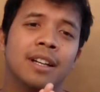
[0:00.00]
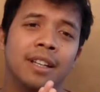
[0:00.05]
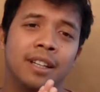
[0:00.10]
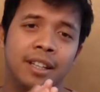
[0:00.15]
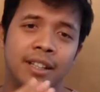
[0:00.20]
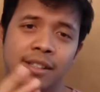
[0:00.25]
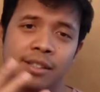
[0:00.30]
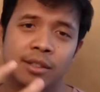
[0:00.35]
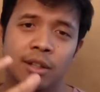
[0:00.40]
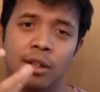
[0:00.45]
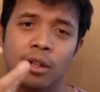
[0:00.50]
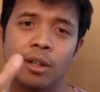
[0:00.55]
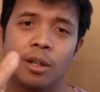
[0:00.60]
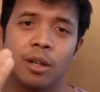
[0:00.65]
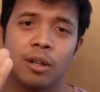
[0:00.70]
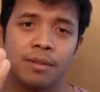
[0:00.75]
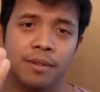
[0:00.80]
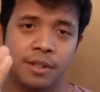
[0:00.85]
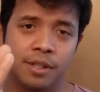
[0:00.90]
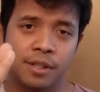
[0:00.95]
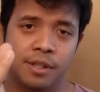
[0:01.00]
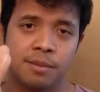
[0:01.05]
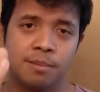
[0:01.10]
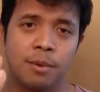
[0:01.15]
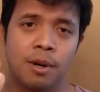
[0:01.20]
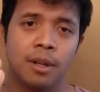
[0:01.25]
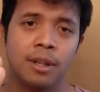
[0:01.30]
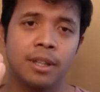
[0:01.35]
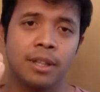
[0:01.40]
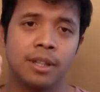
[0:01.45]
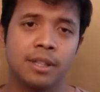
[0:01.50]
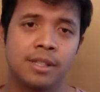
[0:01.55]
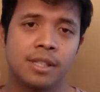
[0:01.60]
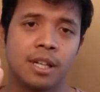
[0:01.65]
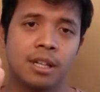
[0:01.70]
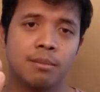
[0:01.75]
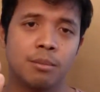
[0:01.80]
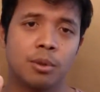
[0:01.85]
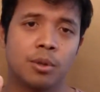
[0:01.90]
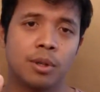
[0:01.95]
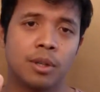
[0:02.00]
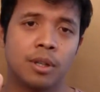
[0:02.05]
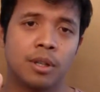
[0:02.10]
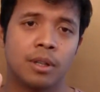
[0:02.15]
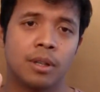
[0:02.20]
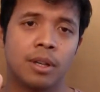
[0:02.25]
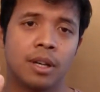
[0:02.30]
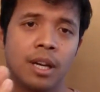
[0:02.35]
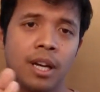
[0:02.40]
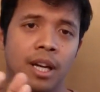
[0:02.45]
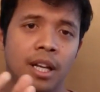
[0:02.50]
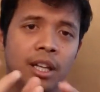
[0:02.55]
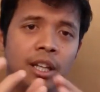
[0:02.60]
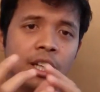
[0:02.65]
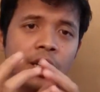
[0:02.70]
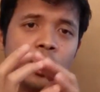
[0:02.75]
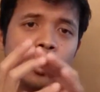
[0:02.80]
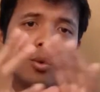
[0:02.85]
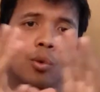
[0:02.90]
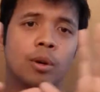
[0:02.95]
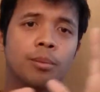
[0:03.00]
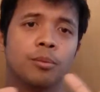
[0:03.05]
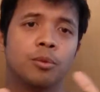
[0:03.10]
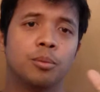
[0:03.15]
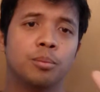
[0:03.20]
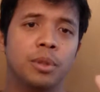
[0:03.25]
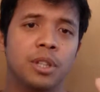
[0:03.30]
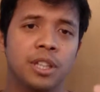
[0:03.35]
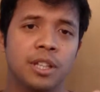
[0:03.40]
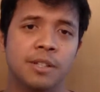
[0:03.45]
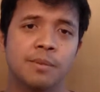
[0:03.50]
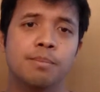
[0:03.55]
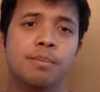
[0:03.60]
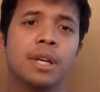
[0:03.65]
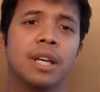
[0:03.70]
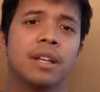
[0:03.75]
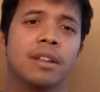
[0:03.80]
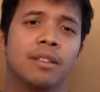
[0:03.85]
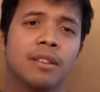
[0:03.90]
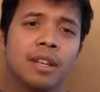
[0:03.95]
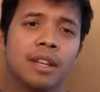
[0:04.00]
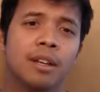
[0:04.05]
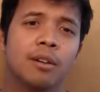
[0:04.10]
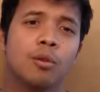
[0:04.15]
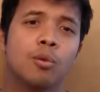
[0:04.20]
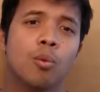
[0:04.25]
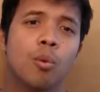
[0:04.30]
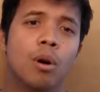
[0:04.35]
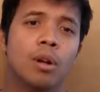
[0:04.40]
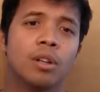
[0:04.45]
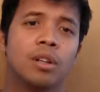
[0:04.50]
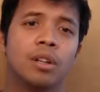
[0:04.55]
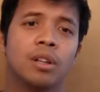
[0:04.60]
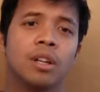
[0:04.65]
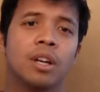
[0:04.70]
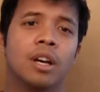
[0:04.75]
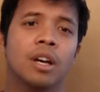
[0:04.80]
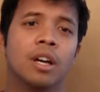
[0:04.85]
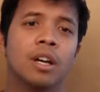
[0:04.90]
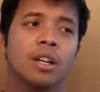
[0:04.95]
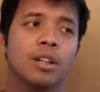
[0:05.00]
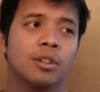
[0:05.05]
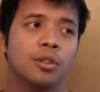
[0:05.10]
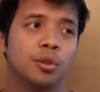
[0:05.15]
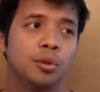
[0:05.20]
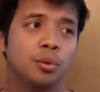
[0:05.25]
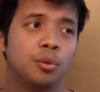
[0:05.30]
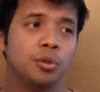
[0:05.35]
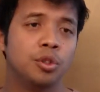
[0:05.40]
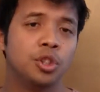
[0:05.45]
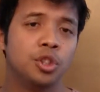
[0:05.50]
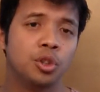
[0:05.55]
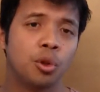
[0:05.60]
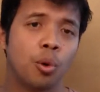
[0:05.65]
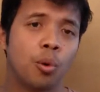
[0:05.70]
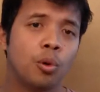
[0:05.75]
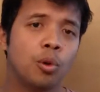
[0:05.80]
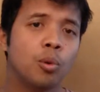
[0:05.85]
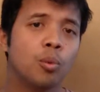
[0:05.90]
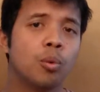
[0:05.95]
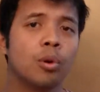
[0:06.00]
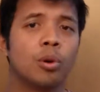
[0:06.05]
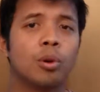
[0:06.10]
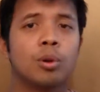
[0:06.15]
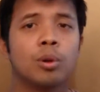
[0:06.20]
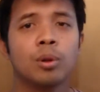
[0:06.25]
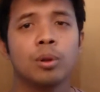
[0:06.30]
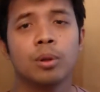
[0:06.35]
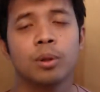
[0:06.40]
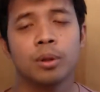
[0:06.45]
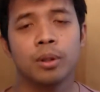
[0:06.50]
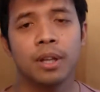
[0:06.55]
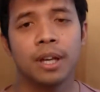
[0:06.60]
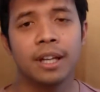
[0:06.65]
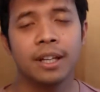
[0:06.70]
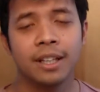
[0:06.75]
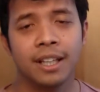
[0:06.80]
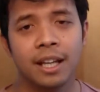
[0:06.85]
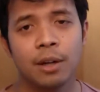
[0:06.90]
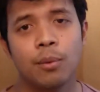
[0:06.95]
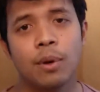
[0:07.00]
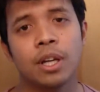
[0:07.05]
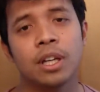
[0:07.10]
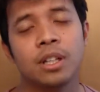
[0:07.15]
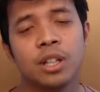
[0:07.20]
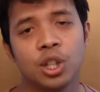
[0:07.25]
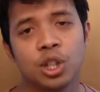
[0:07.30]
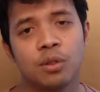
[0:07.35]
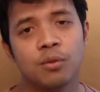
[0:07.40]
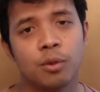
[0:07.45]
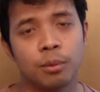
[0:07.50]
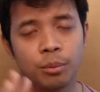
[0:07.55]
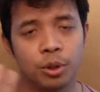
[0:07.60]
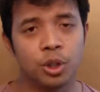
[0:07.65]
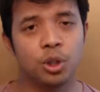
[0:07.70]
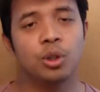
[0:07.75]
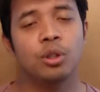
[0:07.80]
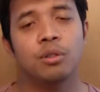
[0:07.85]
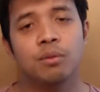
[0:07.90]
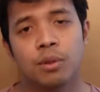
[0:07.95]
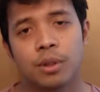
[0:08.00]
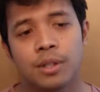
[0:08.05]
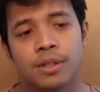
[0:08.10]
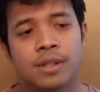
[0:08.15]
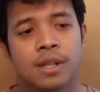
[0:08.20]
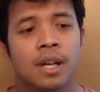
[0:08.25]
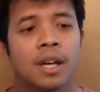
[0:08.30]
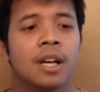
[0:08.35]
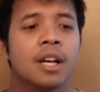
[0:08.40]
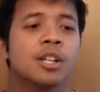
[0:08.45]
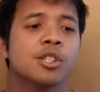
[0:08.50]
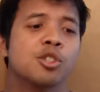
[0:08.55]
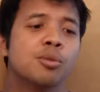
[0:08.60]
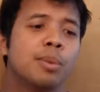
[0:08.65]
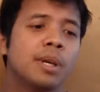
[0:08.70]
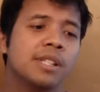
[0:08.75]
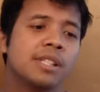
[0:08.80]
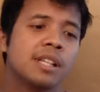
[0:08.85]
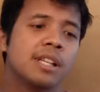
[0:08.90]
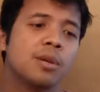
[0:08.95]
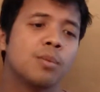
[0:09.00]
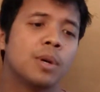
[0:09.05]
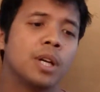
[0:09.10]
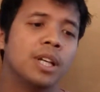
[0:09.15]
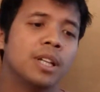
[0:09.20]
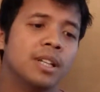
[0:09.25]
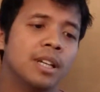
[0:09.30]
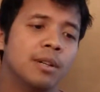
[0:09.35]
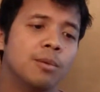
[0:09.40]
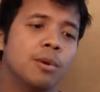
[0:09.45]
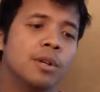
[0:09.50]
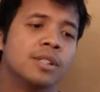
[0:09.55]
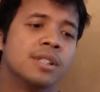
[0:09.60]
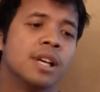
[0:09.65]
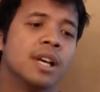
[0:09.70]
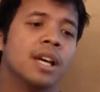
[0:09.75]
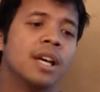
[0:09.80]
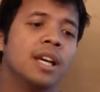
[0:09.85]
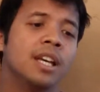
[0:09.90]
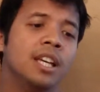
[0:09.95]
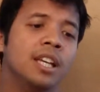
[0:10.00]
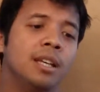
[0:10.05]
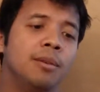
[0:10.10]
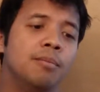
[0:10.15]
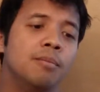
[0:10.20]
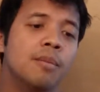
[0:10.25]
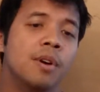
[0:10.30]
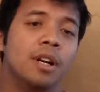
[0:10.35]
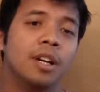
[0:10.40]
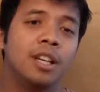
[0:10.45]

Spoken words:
he started off as a small little cyborg and he grew up to be this big thing who wanted to show the world and get recognition from the universe. So basically what he did was he